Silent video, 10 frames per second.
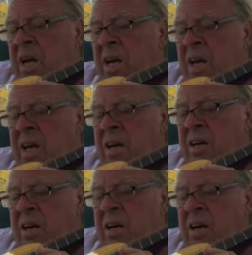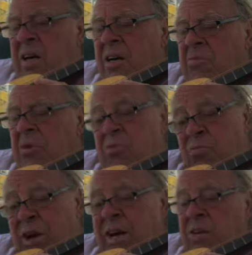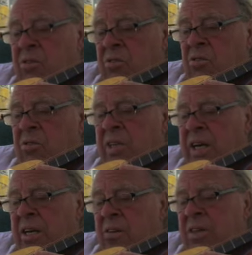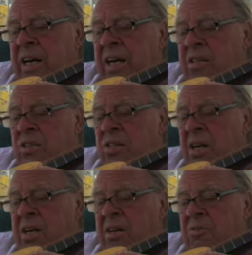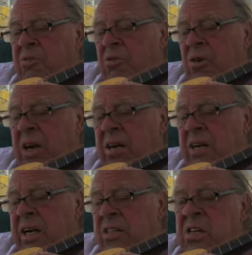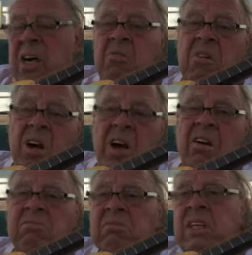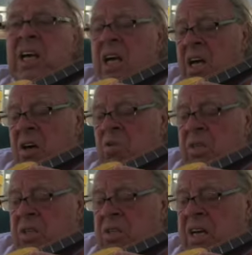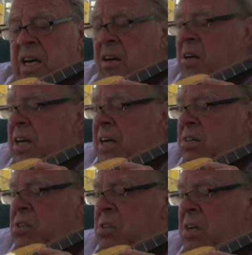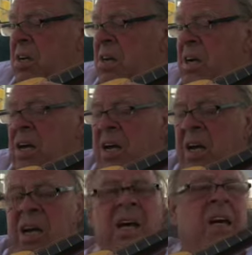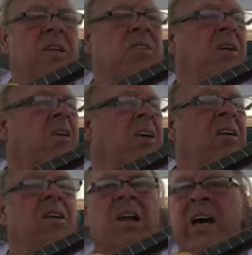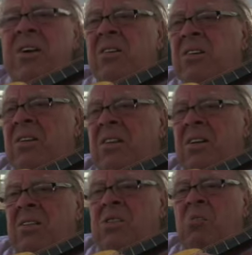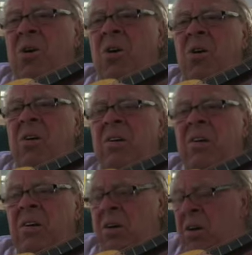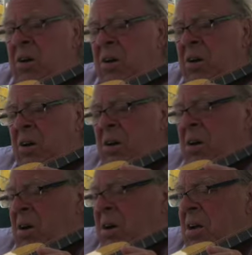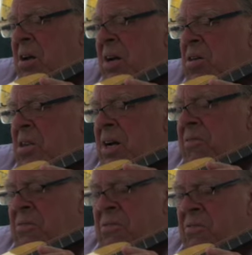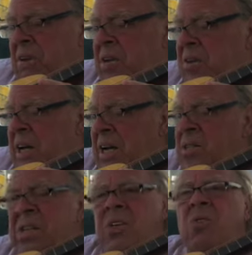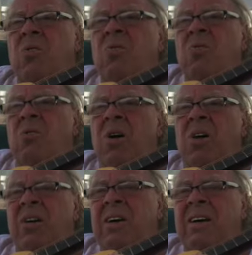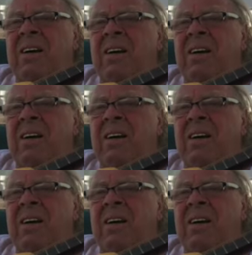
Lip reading: And, but it's brand new, and I looked at it and studied it for a while, and I decided, well, with this ALS, it's a little lighter and a little smaller, and it's got fantastic tone quality.